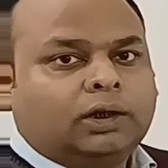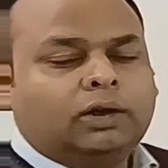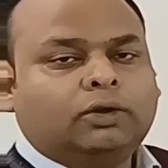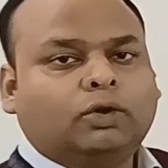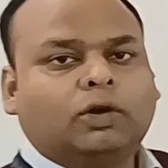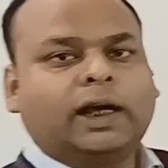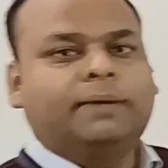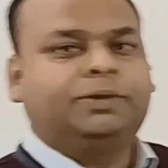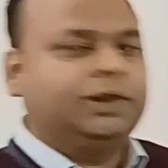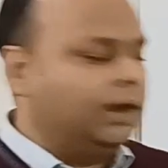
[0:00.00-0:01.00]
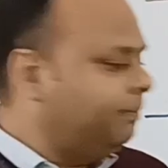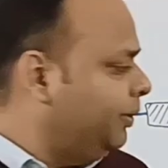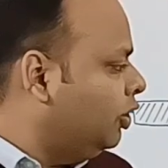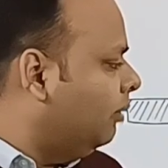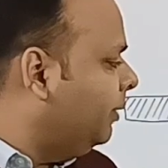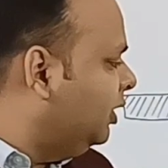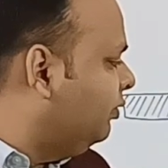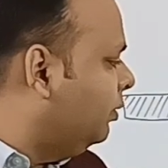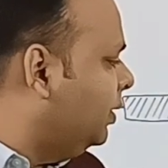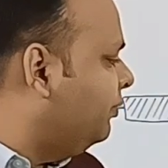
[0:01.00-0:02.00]
no CAP-cAMP complex would
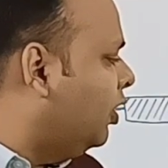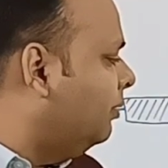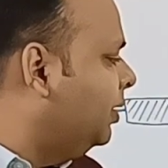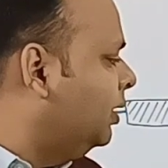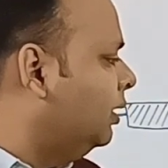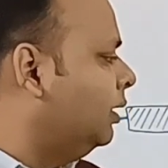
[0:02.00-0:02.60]
be formed,